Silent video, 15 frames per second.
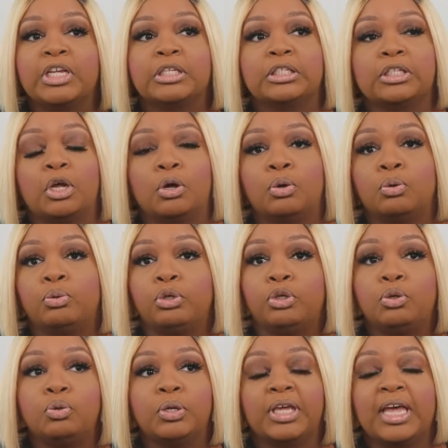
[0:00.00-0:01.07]
So
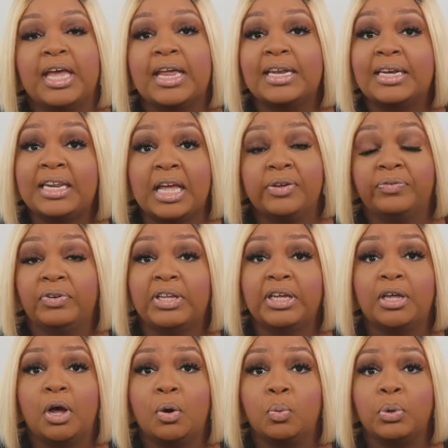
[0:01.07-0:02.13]
you can definitely
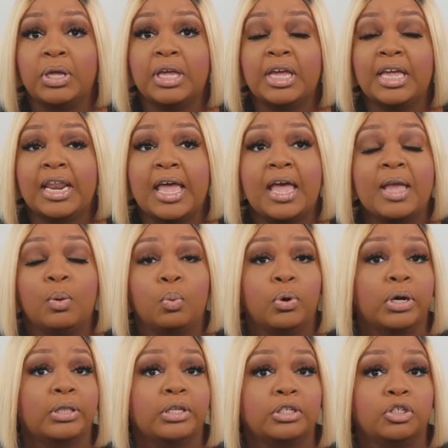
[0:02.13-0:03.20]
go in and
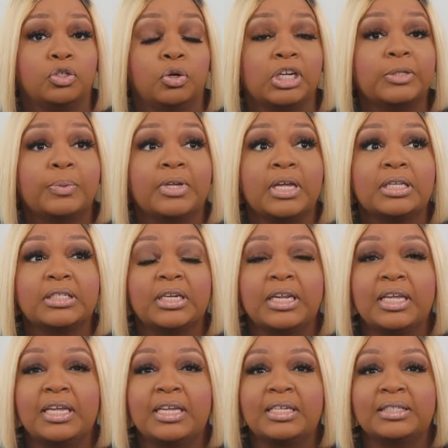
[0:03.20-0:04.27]
wear this dress because
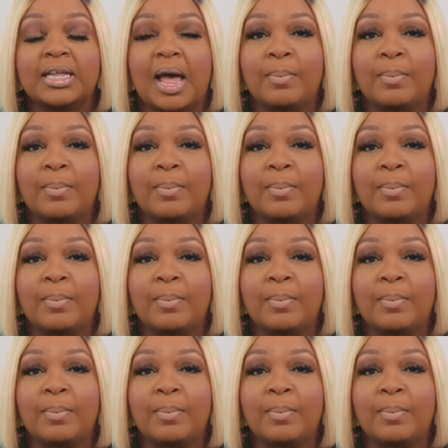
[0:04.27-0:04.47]
it is,